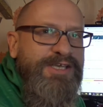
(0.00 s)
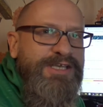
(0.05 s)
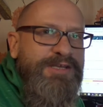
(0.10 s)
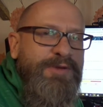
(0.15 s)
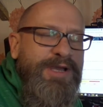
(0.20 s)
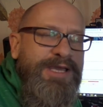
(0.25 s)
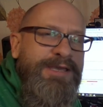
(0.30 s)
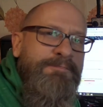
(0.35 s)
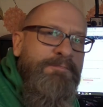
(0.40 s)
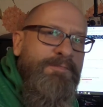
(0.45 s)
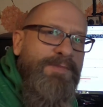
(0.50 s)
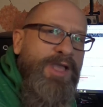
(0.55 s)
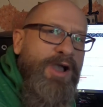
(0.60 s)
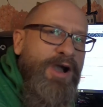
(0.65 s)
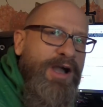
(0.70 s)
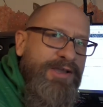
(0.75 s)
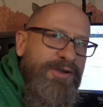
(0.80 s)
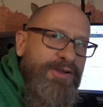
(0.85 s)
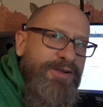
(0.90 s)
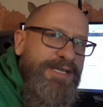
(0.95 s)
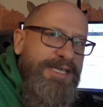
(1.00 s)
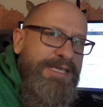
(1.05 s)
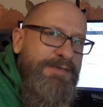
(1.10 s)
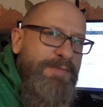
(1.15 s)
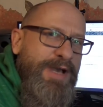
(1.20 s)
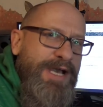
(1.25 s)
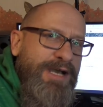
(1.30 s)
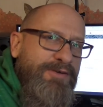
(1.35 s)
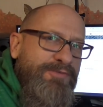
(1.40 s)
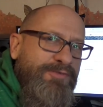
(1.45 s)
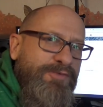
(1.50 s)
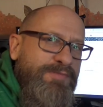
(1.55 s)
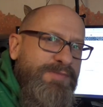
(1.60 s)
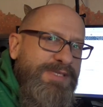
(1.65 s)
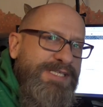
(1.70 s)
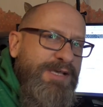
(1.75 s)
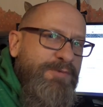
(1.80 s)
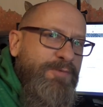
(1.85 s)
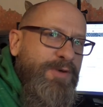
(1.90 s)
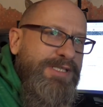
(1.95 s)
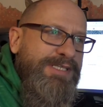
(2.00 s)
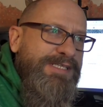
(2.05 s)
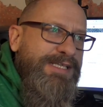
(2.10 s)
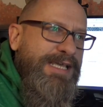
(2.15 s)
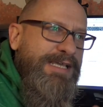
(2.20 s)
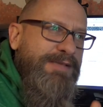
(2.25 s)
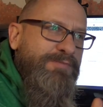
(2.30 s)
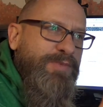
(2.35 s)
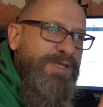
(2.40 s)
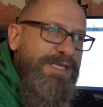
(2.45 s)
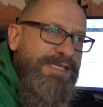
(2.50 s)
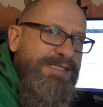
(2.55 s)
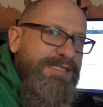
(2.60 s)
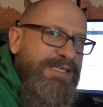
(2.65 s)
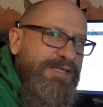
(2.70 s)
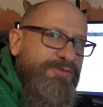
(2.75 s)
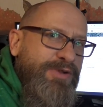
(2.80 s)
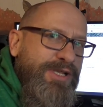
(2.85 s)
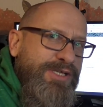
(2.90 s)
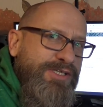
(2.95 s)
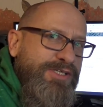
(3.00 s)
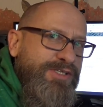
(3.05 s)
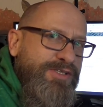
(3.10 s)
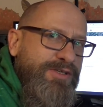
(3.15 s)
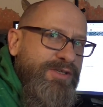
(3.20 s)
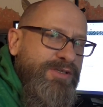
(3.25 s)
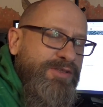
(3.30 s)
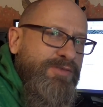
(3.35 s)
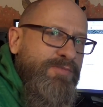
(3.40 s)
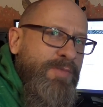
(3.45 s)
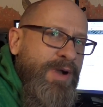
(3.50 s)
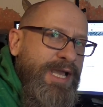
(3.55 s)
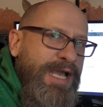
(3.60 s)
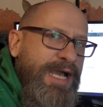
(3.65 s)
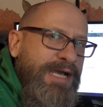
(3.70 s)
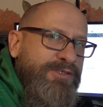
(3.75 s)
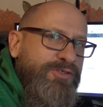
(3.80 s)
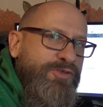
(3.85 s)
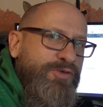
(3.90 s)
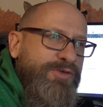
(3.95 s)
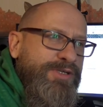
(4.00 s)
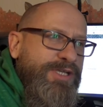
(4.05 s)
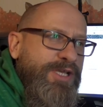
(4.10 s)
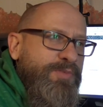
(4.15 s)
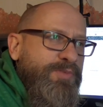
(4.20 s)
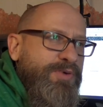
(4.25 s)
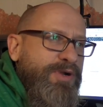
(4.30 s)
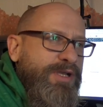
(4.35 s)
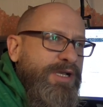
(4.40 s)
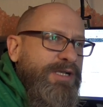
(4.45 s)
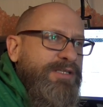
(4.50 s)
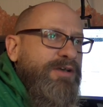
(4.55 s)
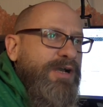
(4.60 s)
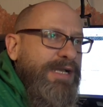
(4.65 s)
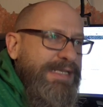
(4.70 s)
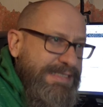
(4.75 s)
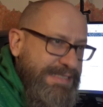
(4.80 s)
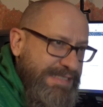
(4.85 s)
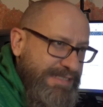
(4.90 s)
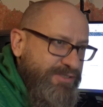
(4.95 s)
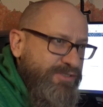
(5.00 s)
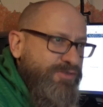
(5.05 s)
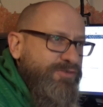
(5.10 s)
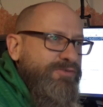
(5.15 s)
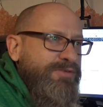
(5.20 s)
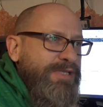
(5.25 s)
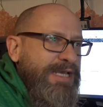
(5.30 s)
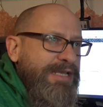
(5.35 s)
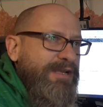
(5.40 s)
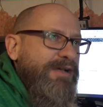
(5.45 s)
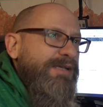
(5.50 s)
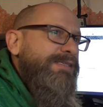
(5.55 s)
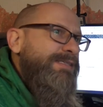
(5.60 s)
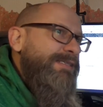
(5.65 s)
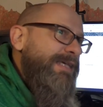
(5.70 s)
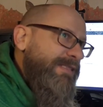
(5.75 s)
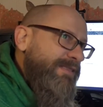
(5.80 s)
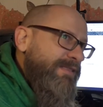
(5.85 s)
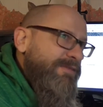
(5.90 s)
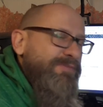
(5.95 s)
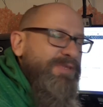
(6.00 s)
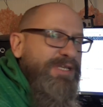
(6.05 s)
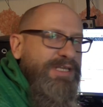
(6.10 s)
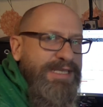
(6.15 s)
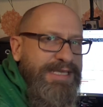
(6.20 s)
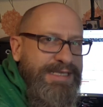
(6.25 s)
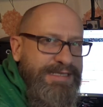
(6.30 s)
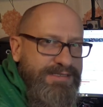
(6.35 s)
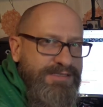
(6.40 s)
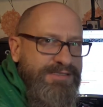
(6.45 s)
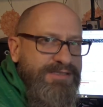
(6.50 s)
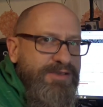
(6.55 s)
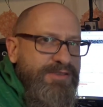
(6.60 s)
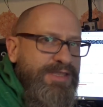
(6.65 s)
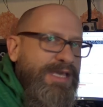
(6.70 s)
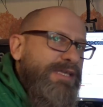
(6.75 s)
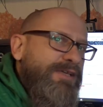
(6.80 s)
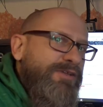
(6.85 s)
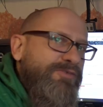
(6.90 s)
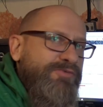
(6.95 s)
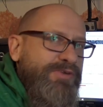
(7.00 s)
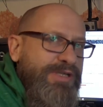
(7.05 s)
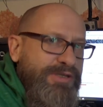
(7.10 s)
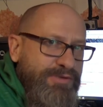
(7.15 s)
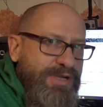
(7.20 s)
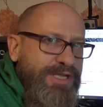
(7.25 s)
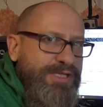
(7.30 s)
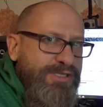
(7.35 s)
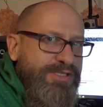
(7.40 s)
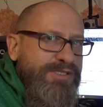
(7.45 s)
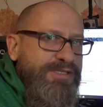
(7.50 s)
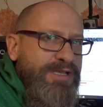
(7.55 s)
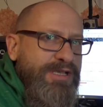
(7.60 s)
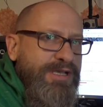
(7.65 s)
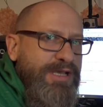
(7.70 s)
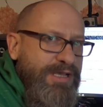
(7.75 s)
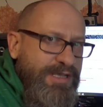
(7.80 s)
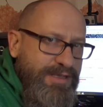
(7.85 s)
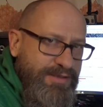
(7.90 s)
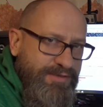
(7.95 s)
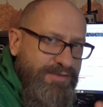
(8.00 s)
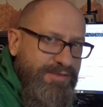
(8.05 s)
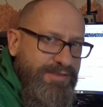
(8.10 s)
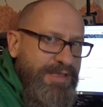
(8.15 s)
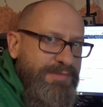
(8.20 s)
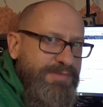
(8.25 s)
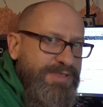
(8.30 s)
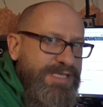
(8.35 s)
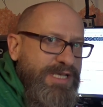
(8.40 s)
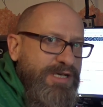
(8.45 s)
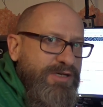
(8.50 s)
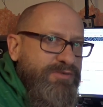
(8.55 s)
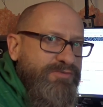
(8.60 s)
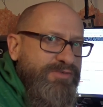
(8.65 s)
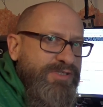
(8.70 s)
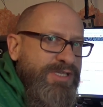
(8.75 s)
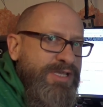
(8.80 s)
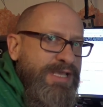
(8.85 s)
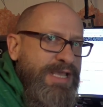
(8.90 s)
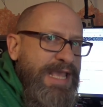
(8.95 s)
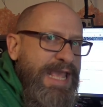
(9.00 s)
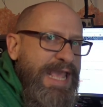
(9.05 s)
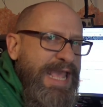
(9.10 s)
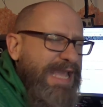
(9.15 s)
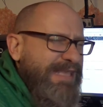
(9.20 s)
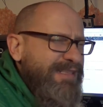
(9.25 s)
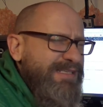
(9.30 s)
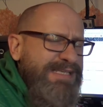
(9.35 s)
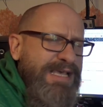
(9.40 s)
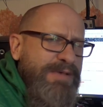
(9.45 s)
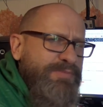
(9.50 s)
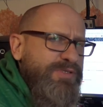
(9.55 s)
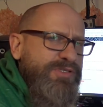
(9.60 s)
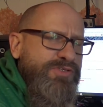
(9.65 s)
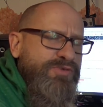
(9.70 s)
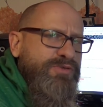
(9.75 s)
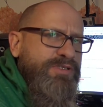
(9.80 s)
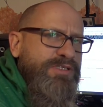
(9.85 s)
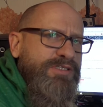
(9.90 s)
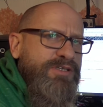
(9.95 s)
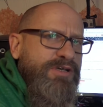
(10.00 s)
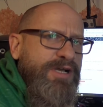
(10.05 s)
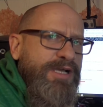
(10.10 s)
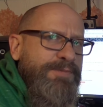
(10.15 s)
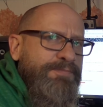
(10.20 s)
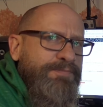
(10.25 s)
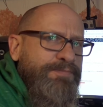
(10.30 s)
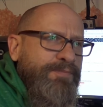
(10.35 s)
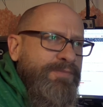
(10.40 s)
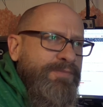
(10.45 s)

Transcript: anyway, I got an email from someone saying, please deregister my Arturia product. I did do that. I sent them the links so they can re-register themselves, and this happens all the time.